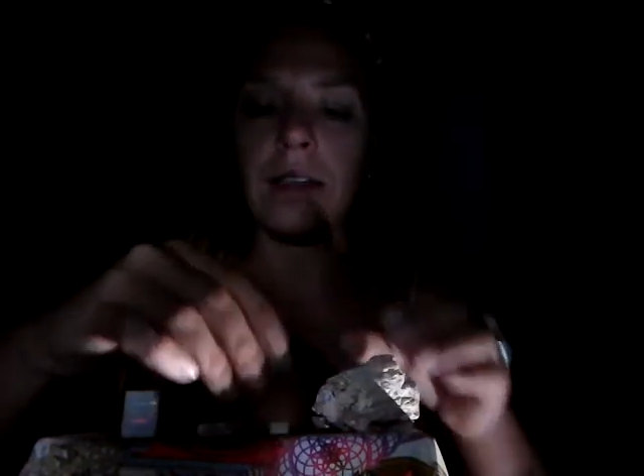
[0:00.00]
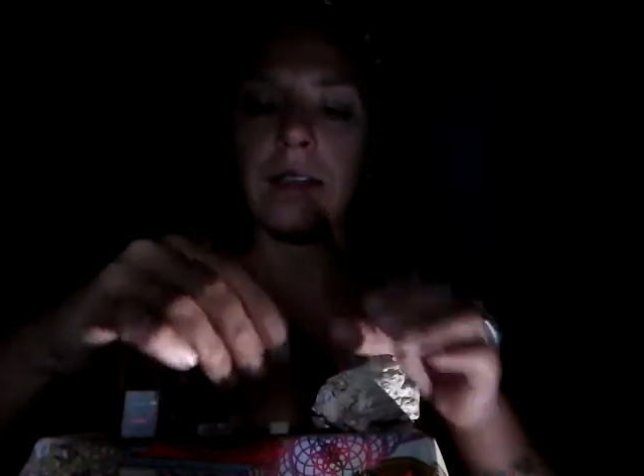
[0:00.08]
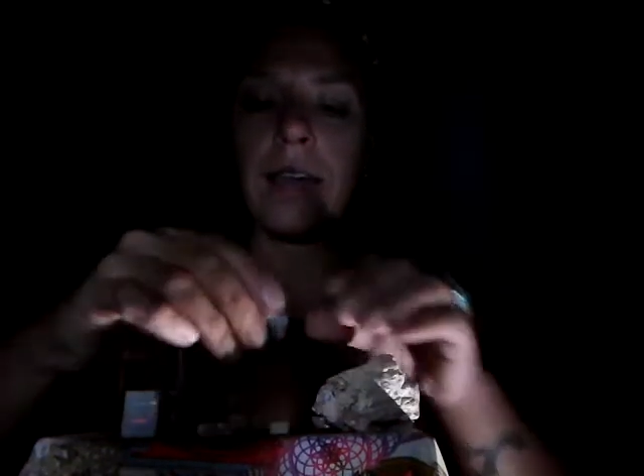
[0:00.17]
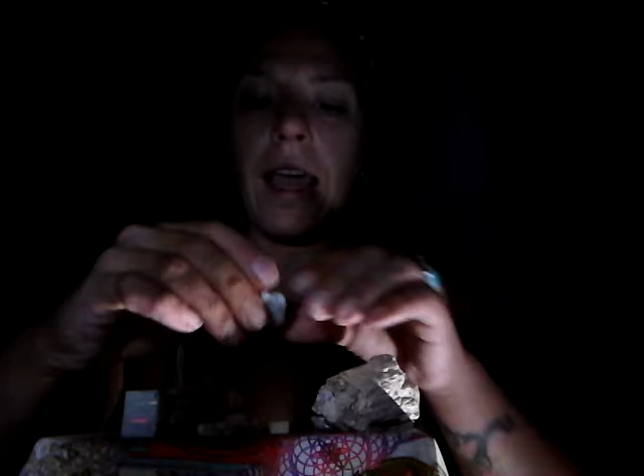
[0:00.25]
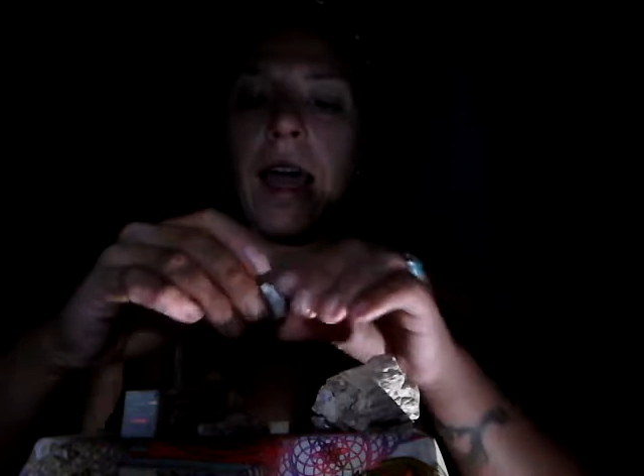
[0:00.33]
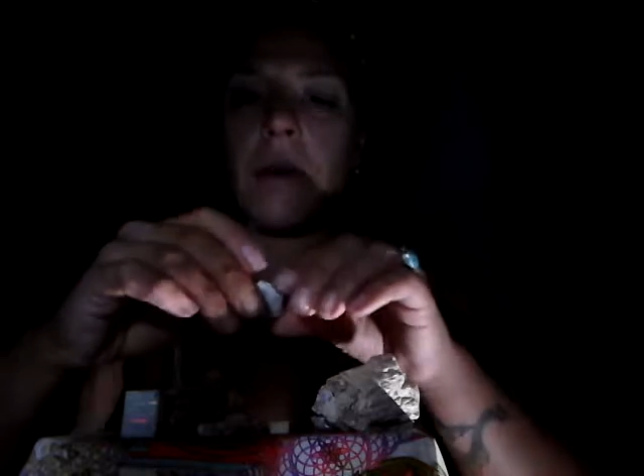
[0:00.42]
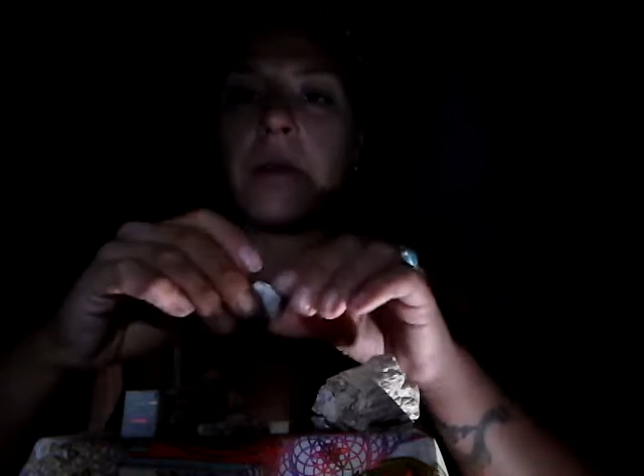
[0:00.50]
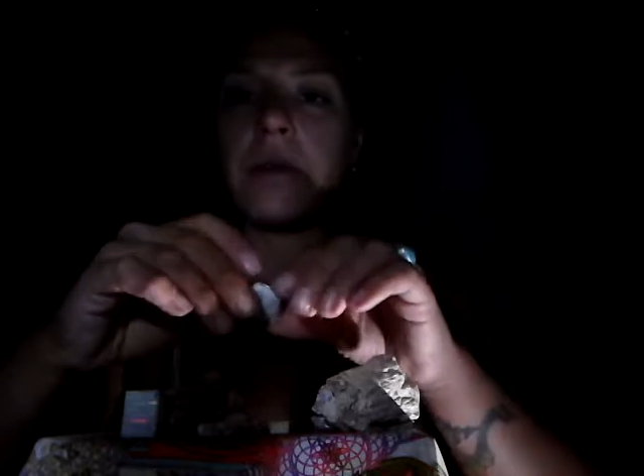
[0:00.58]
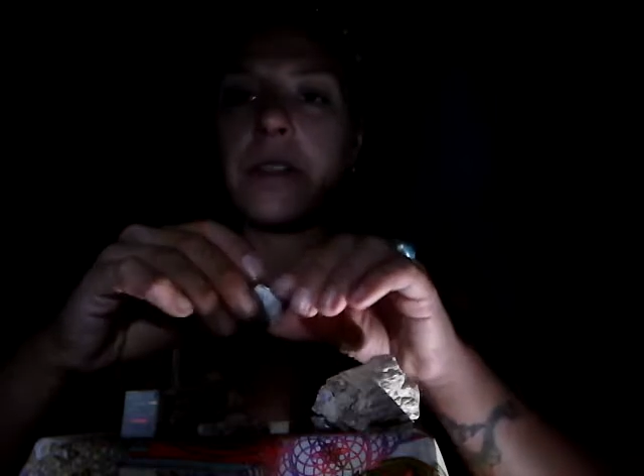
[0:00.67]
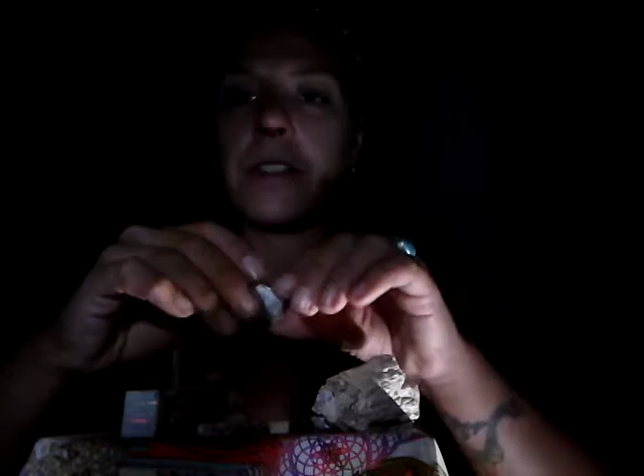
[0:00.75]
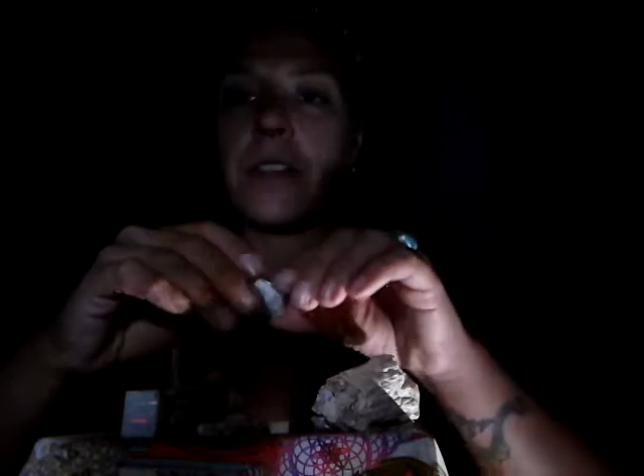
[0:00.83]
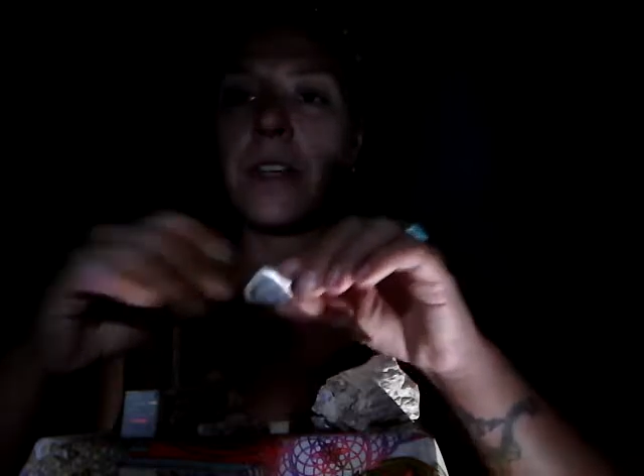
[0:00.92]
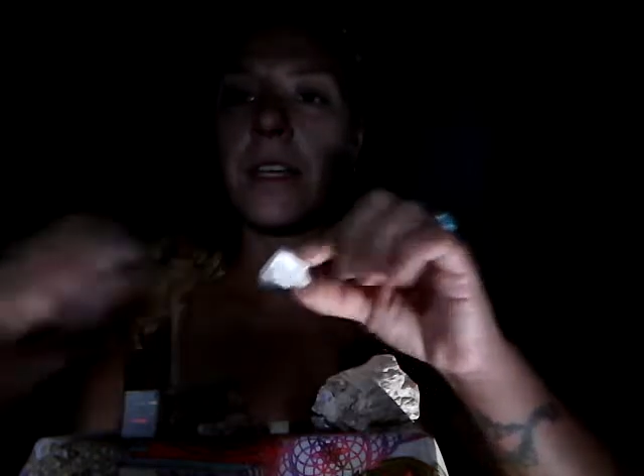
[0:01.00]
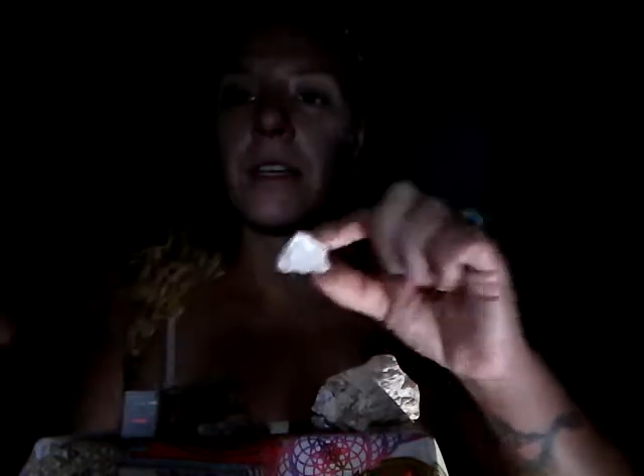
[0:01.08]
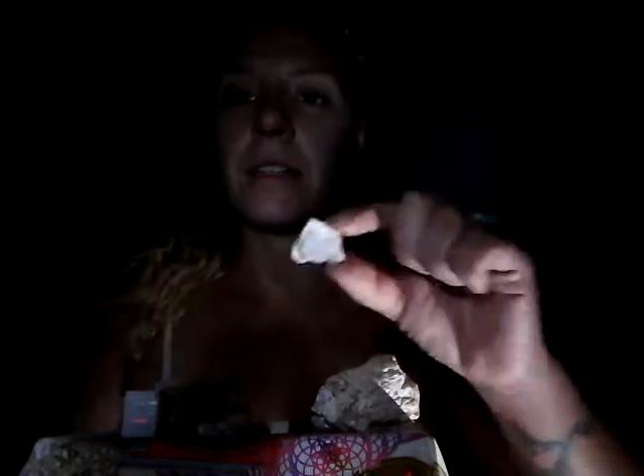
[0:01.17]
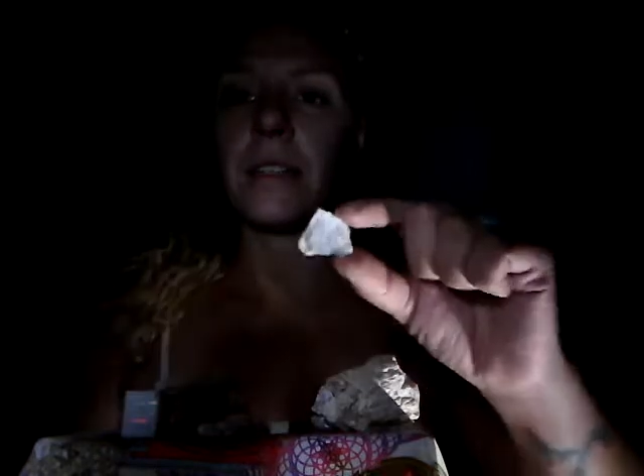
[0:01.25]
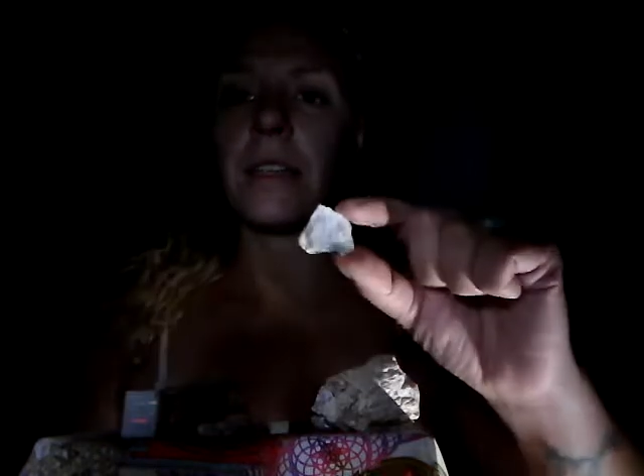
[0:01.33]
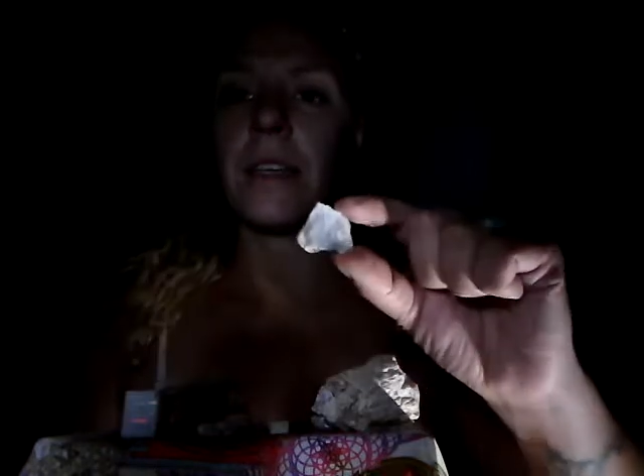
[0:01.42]
The
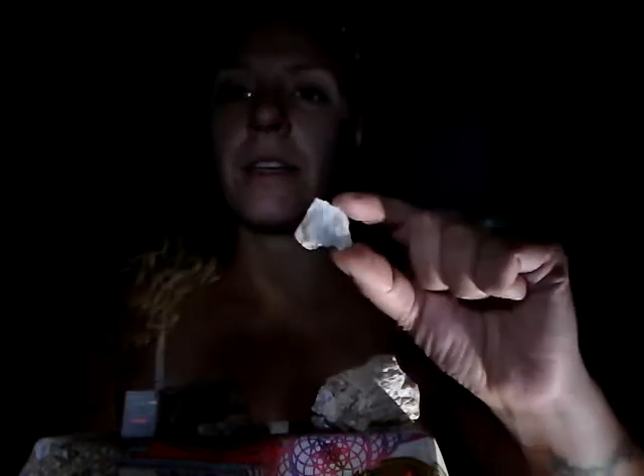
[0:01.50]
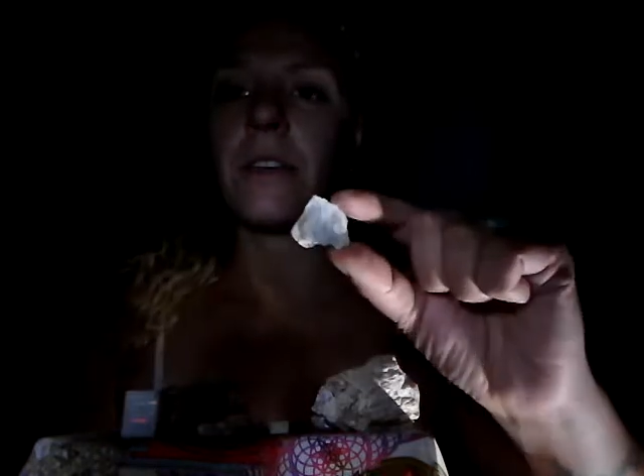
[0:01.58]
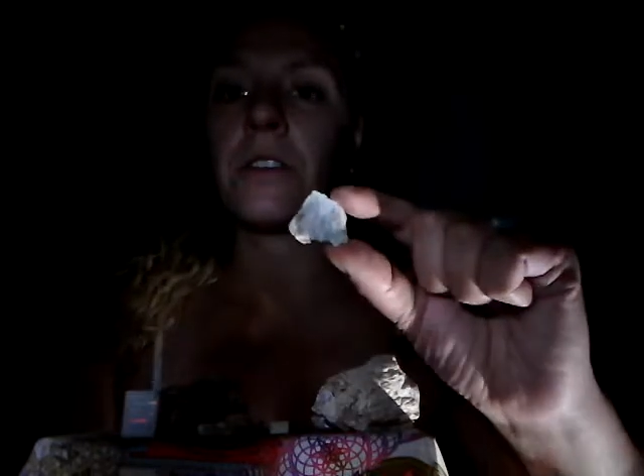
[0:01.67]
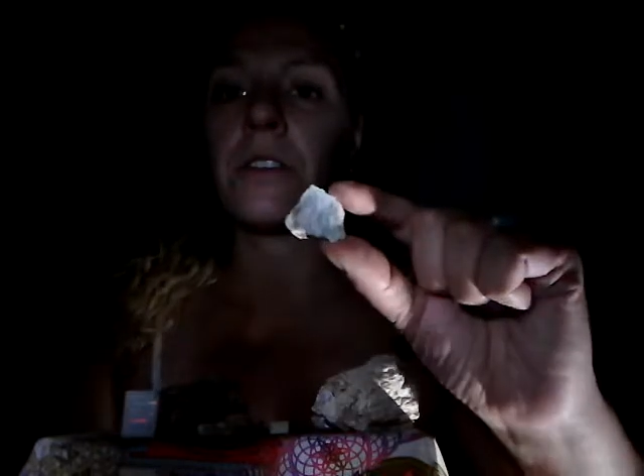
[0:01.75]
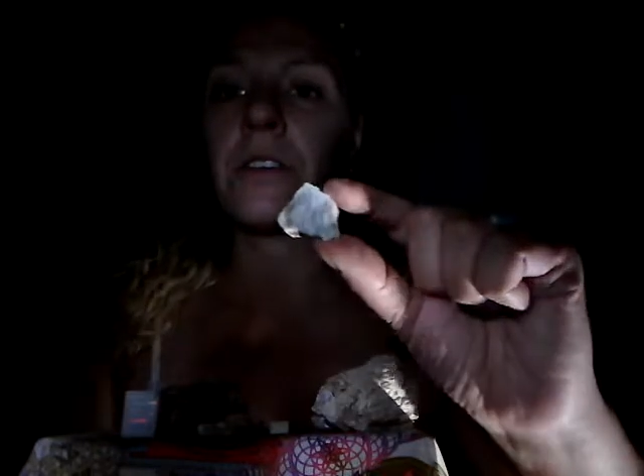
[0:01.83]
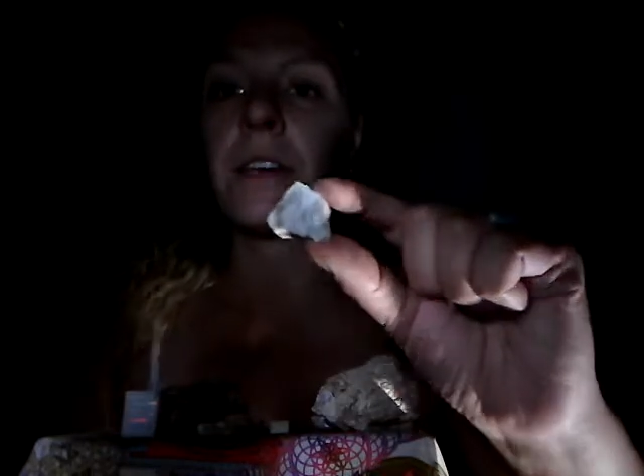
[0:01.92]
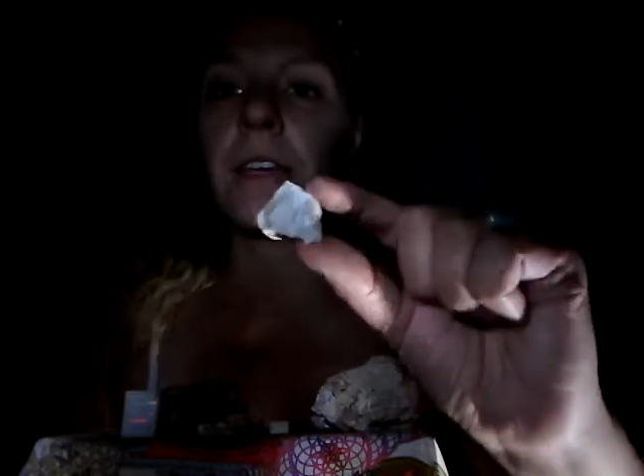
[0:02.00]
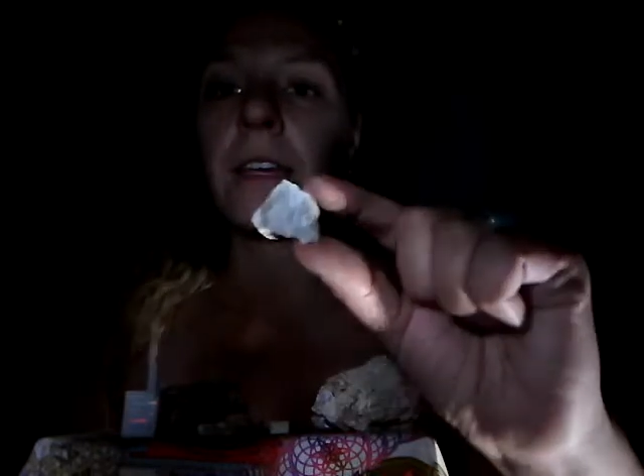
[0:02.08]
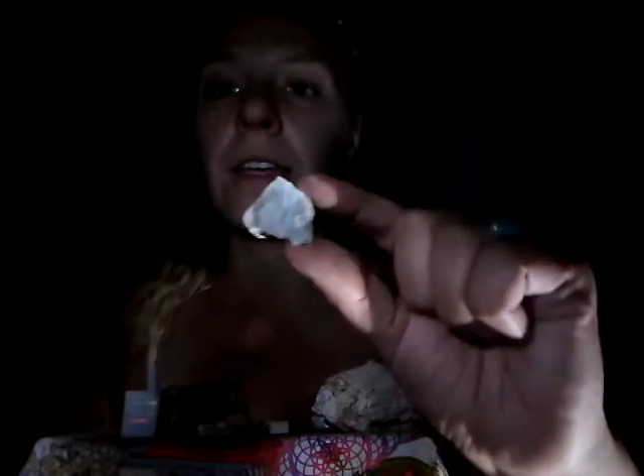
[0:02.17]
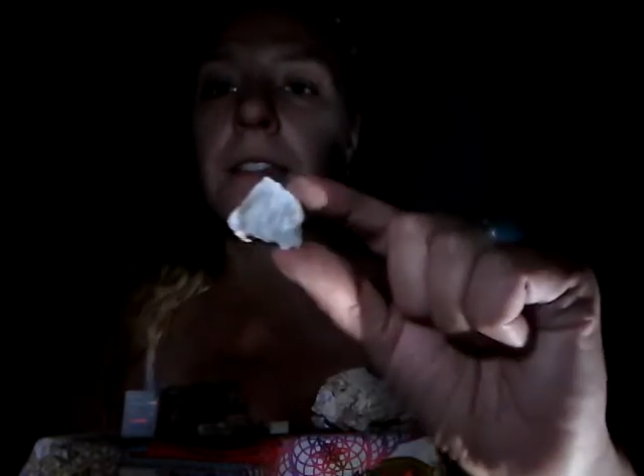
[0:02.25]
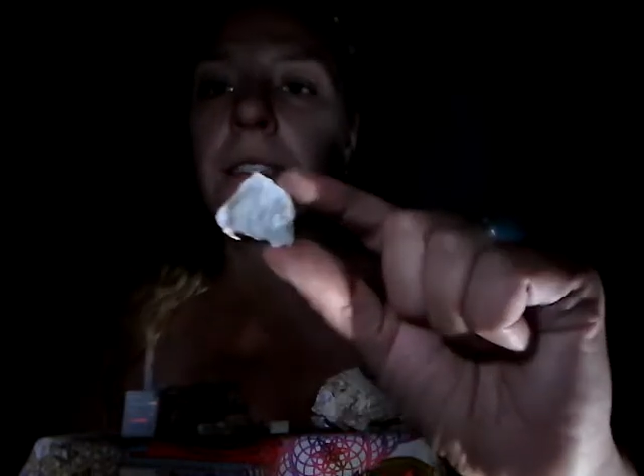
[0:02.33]
Aborigines in Australia